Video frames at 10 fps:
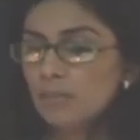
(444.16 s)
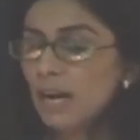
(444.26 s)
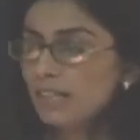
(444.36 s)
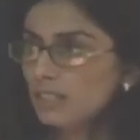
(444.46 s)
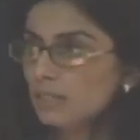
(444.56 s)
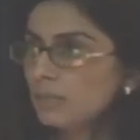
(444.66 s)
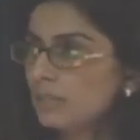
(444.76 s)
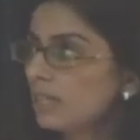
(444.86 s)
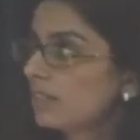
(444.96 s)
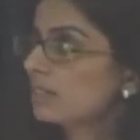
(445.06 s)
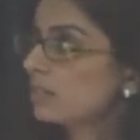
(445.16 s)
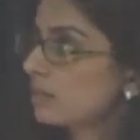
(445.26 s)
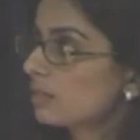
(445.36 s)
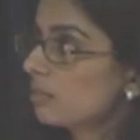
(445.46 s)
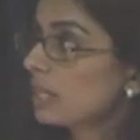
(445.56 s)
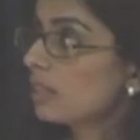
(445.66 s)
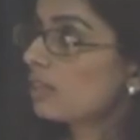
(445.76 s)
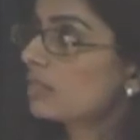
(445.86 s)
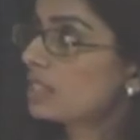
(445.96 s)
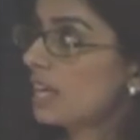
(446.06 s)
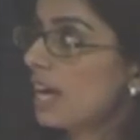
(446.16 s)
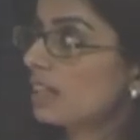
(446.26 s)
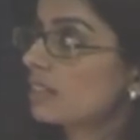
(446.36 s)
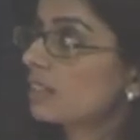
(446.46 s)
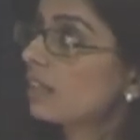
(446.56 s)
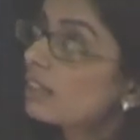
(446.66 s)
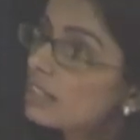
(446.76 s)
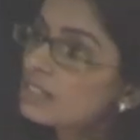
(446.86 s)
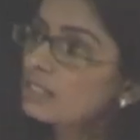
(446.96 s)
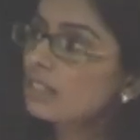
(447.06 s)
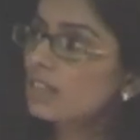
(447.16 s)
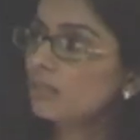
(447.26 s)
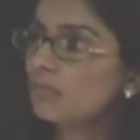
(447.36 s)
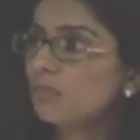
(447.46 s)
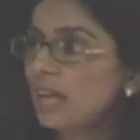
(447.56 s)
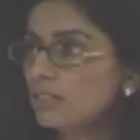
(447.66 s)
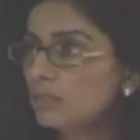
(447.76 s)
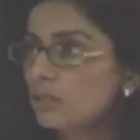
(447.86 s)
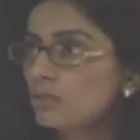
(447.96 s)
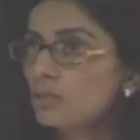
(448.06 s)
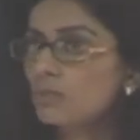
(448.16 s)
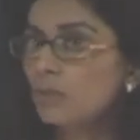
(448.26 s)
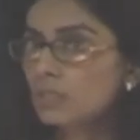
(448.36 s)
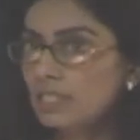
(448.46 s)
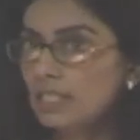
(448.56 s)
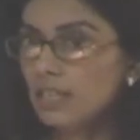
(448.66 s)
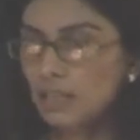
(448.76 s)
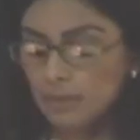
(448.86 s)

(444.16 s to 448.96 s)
patentable under the meaning of this act, and this is the ground we plan to use mostly.